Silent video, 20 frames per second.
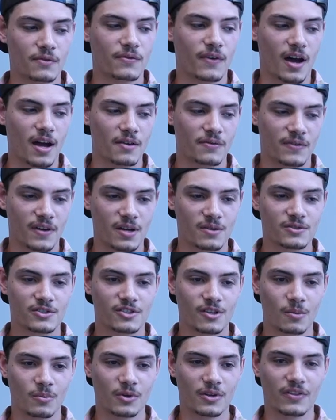If I found
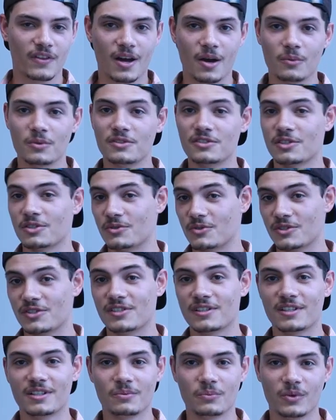someone that was
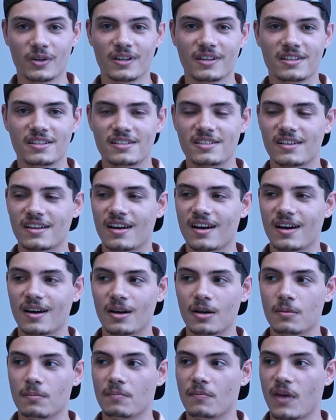interested in wind,
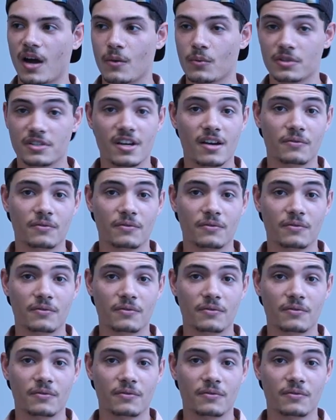um, I would